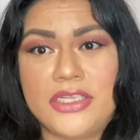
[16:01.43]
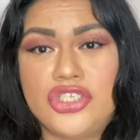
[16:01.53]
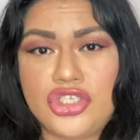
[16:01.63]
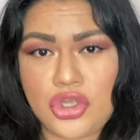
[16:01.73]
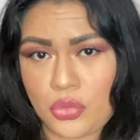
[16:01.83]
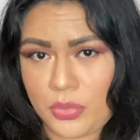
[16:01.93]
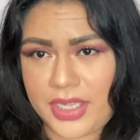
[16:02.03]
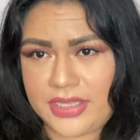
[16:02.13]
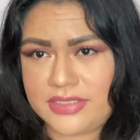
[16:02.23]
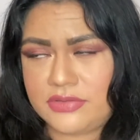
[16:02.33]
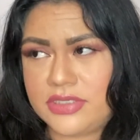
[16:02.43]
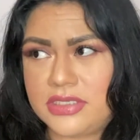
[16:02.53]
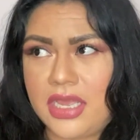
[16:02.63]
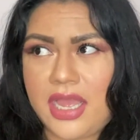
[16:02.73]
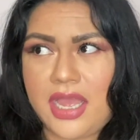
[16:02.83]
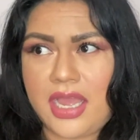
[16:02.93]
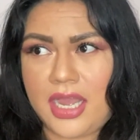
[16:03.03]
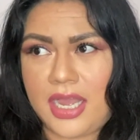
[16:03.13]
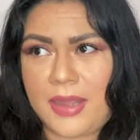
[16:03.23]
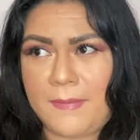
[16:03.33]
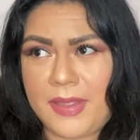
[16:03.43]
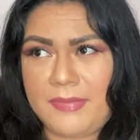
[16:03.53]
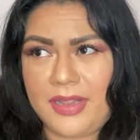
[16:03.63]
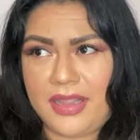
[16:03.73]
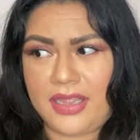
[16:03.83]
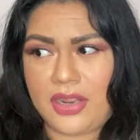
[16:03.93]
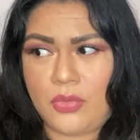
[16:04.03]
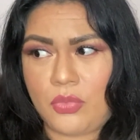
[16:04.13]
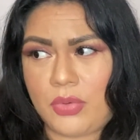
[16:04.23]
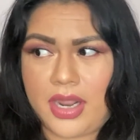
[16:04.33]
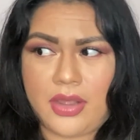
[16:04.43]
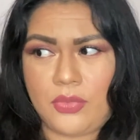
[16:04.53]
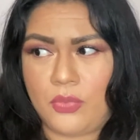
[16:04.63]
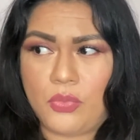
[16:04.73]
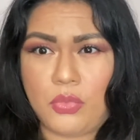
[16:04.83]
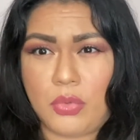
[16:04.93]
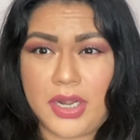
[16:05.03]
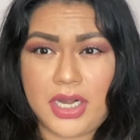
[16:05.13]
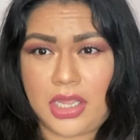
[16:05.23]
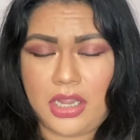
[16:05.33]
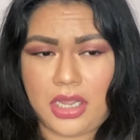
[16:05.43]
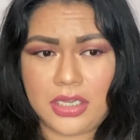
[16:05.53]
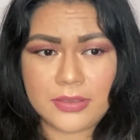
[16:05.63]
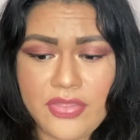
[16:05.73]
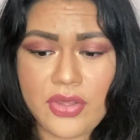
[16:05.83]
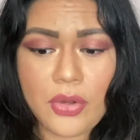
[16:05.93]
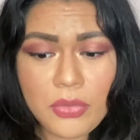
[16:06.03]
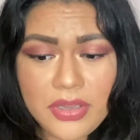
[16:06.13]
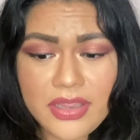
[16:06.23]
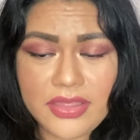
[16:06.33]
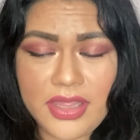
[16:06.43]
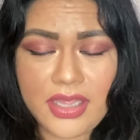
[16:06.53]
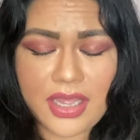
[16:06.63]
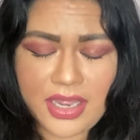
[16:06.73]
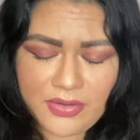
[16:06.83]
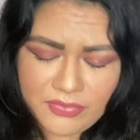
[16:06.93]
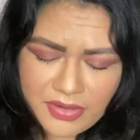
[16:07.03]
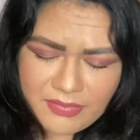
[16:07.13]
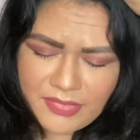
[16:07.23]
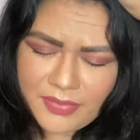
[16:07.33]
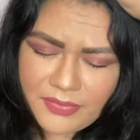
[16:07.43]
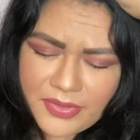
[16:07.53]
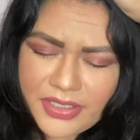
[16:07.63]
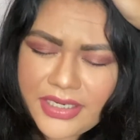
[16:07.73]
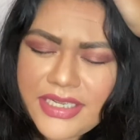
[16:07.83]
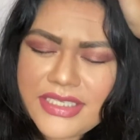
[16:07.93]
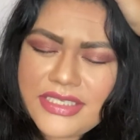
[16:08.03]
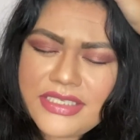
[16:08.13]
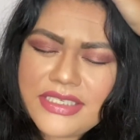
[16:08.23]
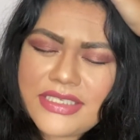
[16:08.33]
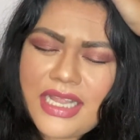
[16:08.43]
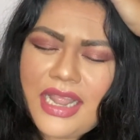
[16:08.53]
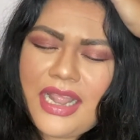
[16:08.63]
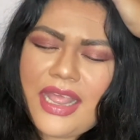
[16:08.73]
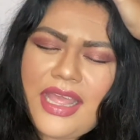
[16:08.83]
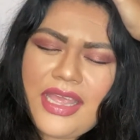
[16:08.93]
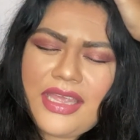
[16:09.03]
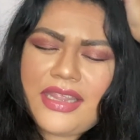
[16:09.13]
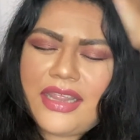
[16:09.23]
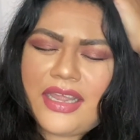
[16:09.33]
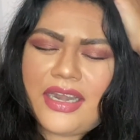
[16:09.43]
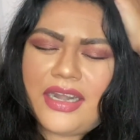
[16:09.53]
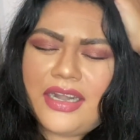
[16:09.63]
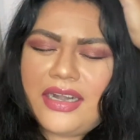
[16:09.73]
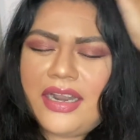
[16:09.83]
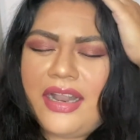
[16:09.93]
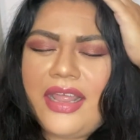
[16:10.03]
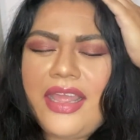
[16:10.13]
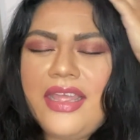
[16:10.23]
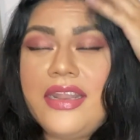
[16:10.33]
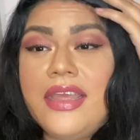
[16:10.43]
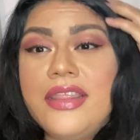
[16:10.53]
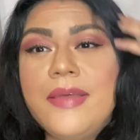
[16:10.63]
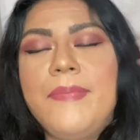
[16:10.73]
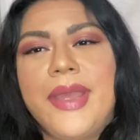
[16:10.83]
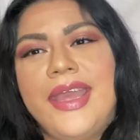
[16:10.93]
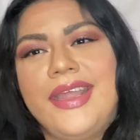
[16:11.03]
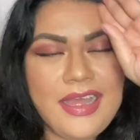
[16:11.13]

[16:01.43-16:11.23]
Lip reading: so quick. This was maybe like around 1 o'clock. The only thing I remember is just laying in the bed